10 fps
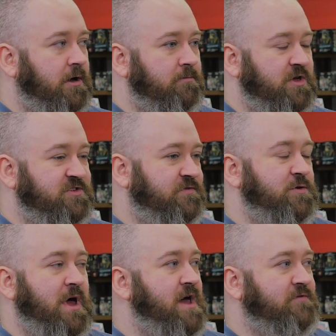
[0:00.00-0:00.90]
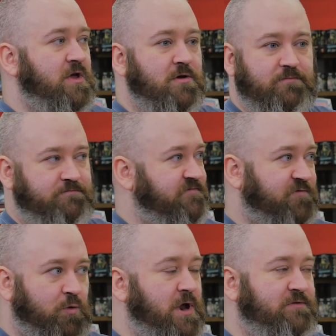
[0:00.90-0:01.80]
Because if you have
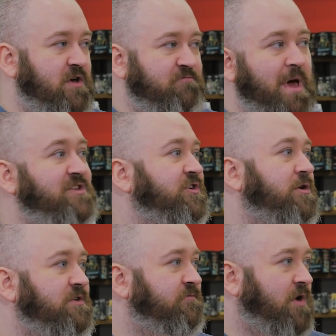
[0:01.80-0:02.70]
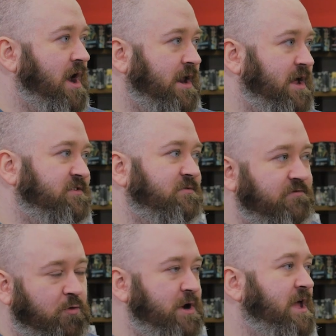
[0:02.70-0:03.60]
Magic on Fridays and
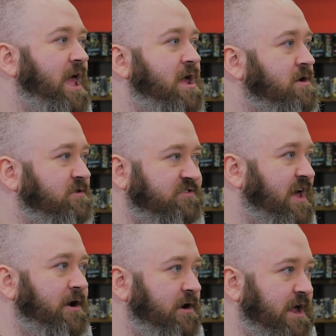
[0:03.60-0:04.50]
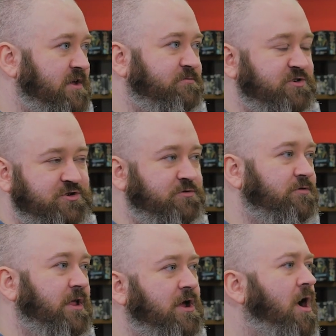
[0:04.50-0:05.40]
40K on Saturdays, but
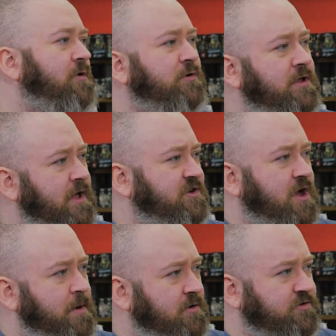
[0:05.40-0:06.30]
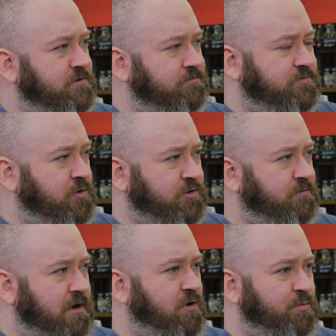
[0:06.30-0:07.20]
you're like, oh, I'd really like to come out to Golden
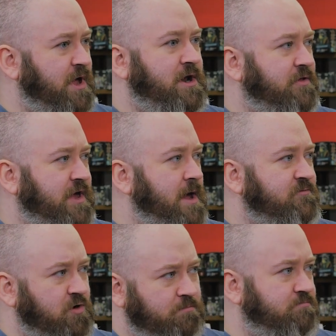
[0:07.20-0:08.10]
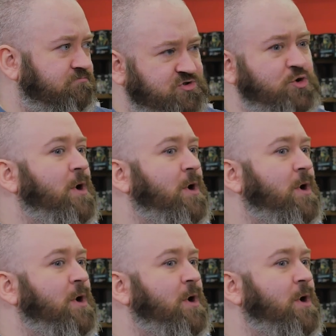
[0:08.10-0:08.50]
Rhino and play another game for 2